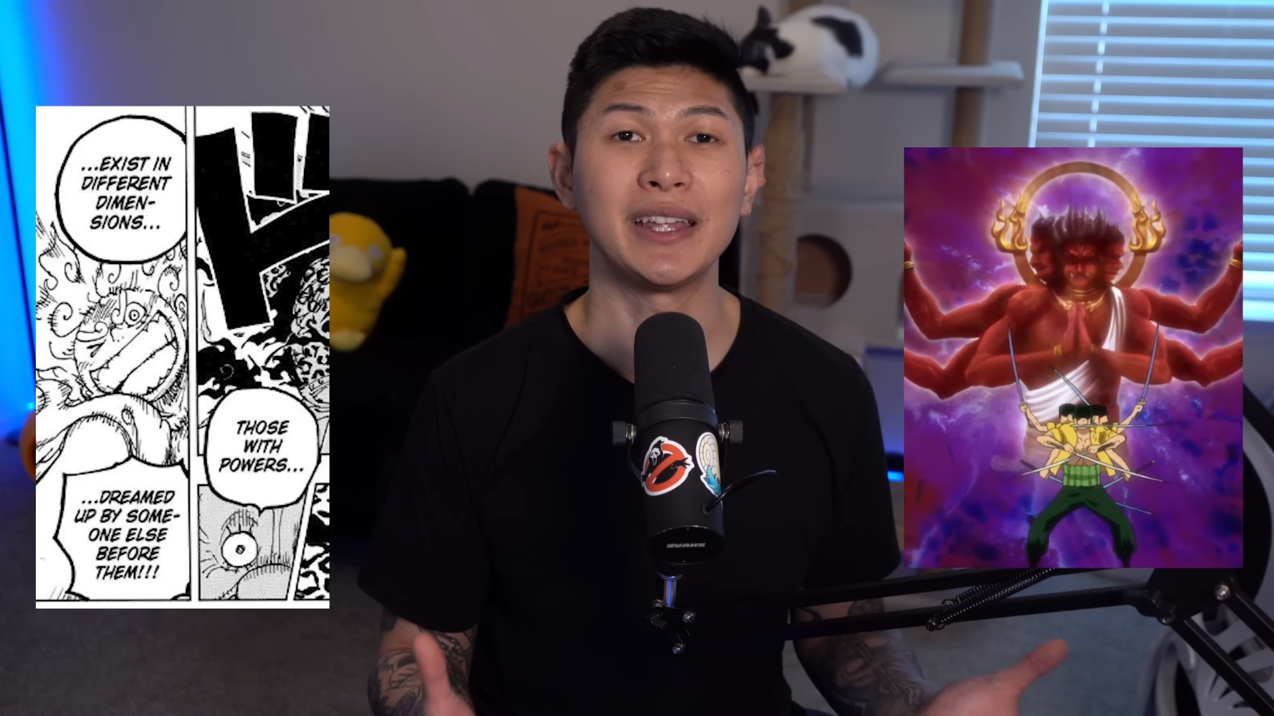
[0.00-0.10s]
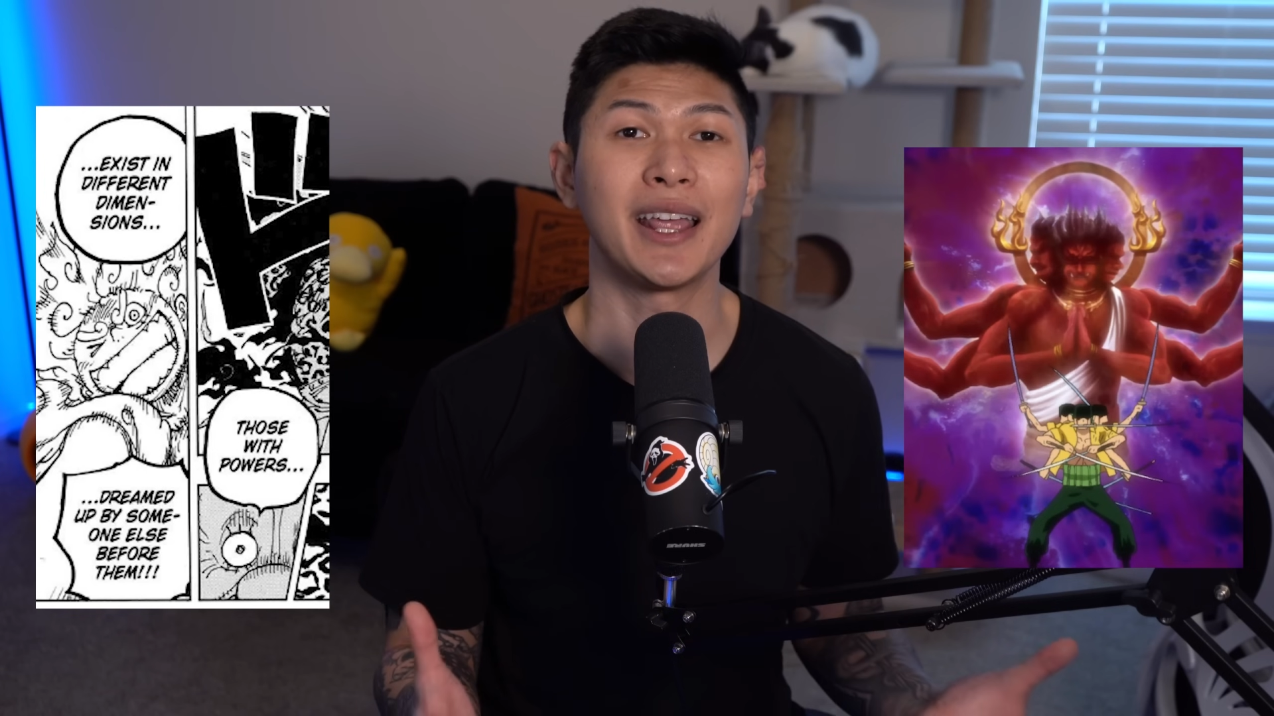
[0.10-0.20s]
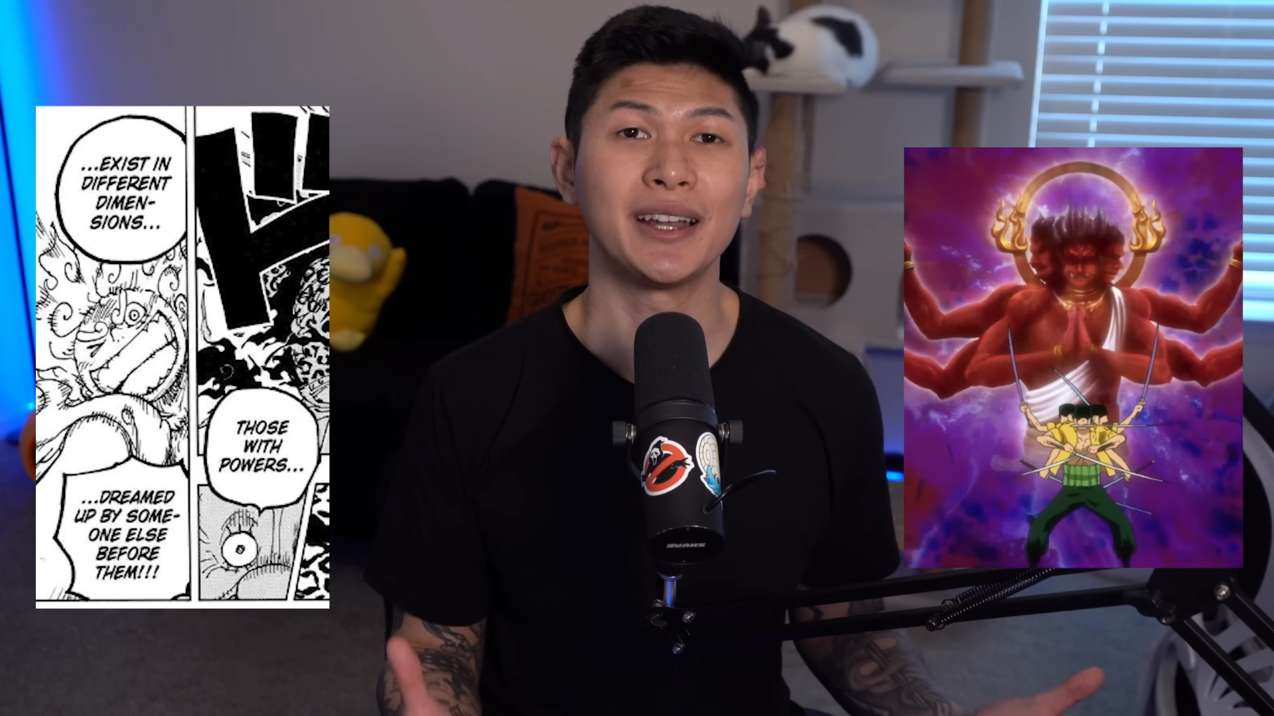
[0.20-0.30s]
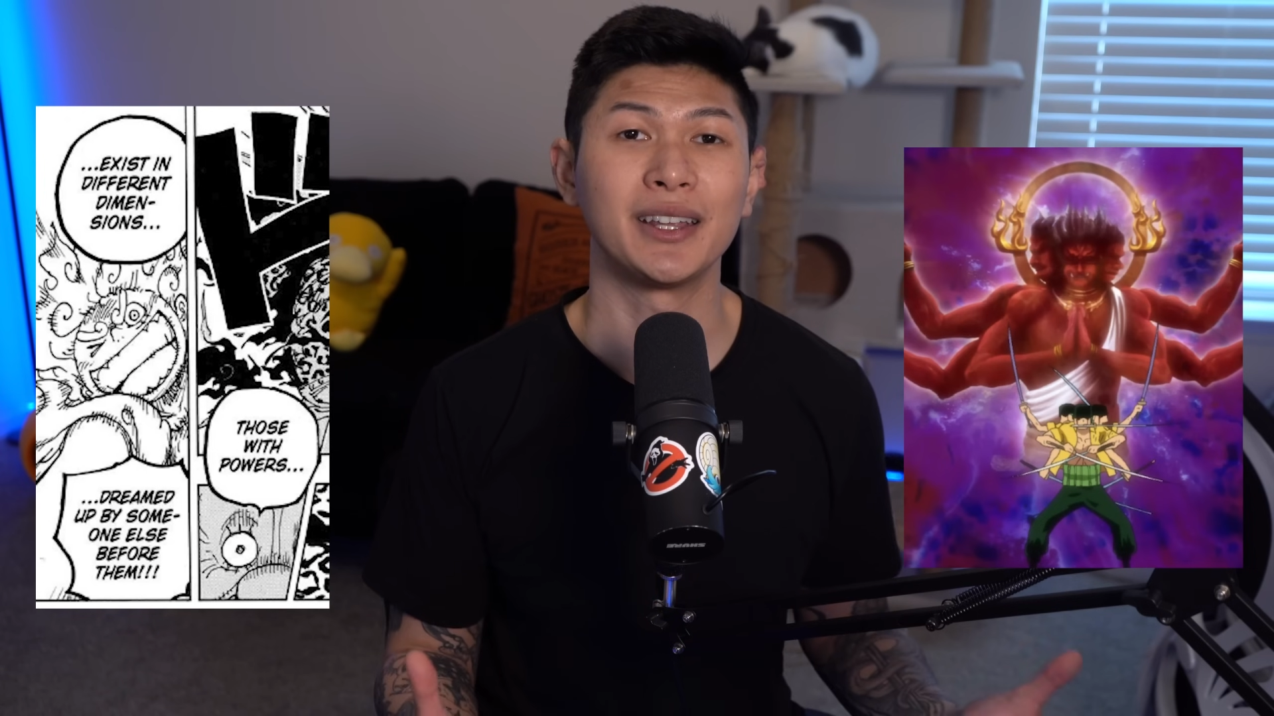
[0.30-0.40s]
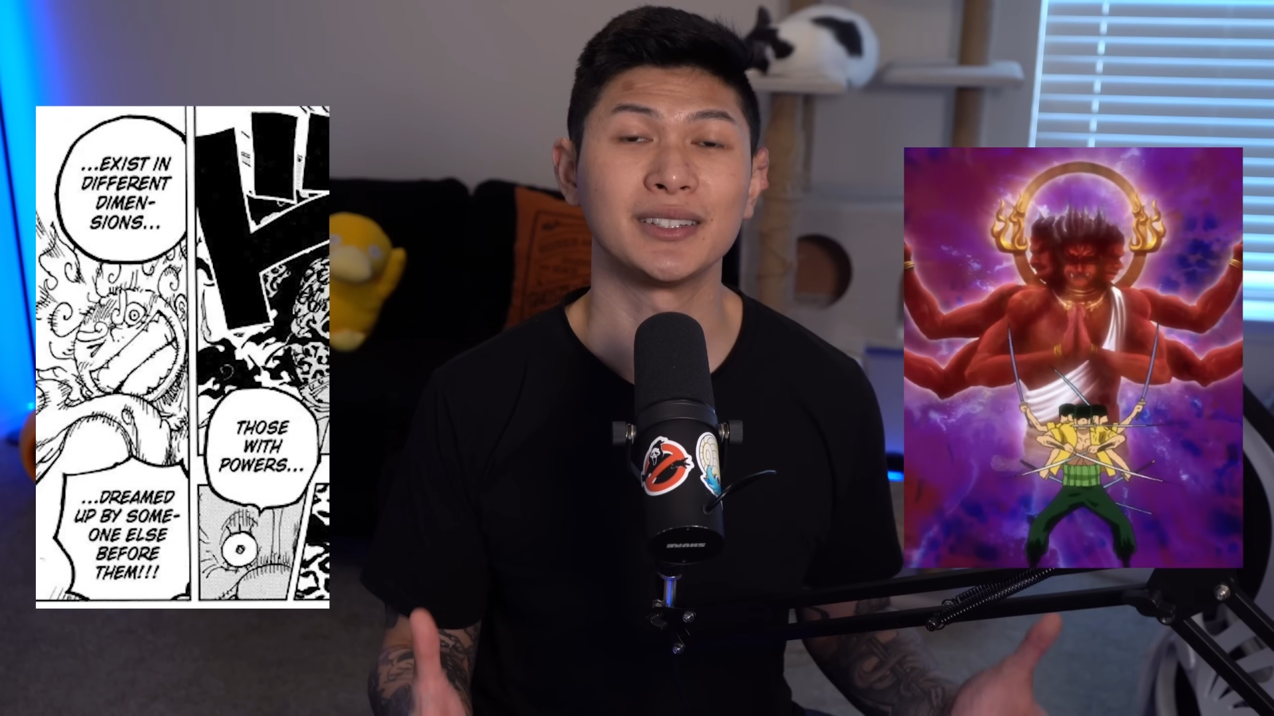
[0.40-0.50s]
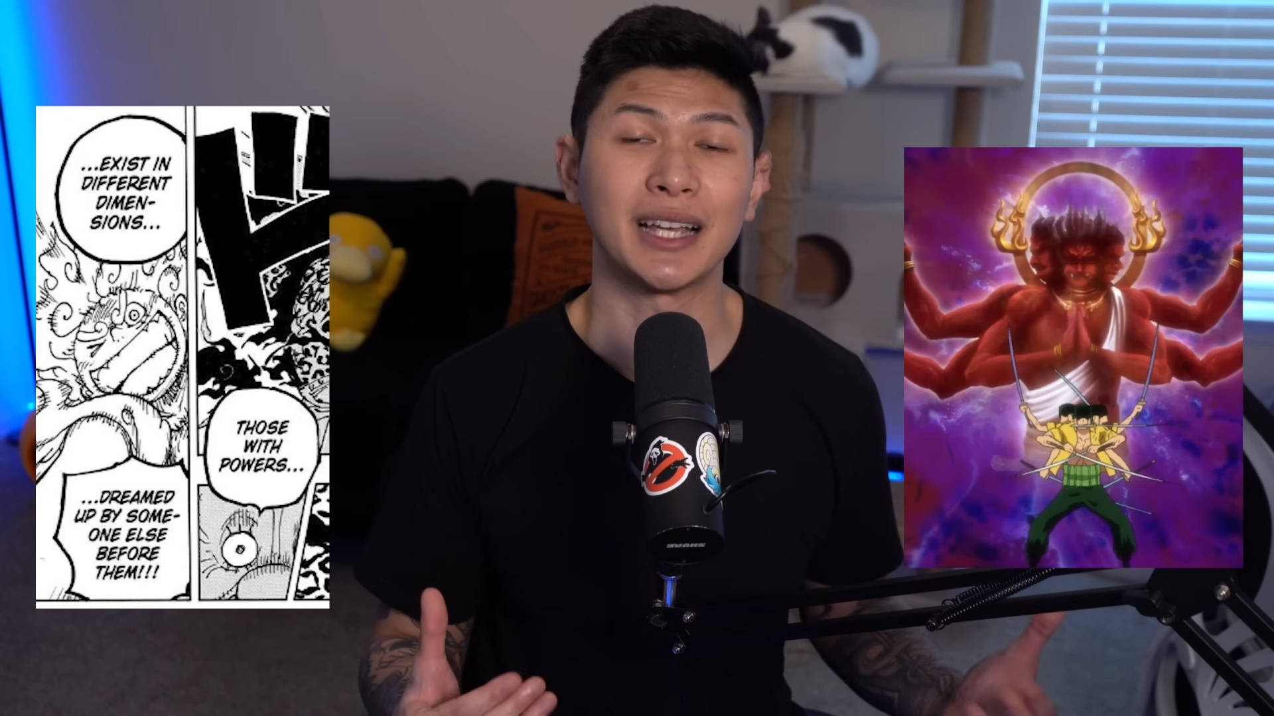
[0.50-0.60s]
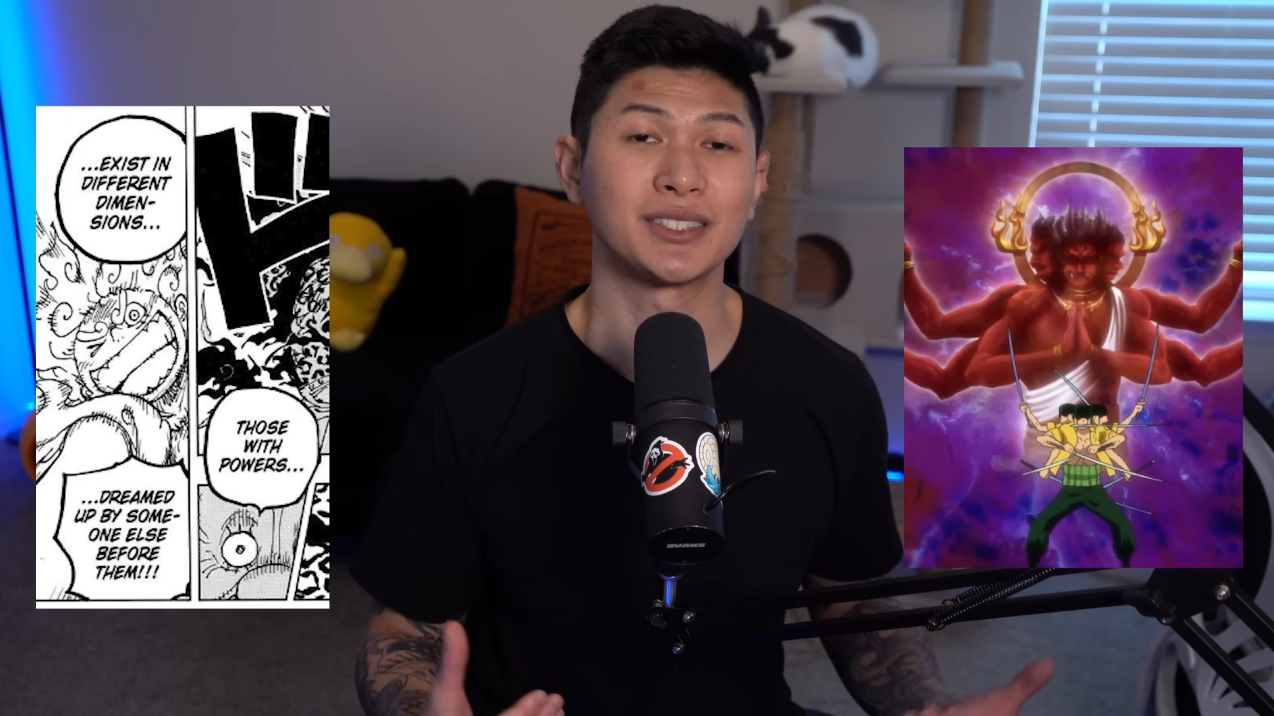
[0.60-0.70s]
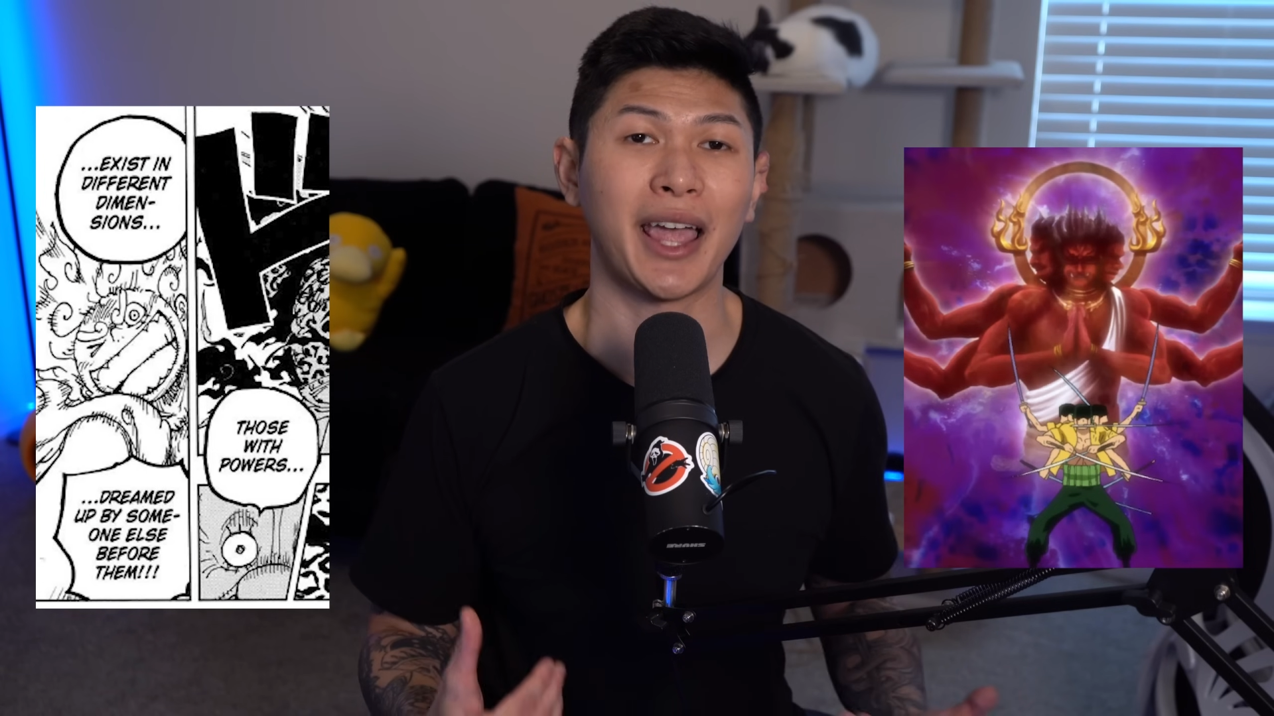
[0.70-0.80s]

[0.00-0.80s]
any ideas as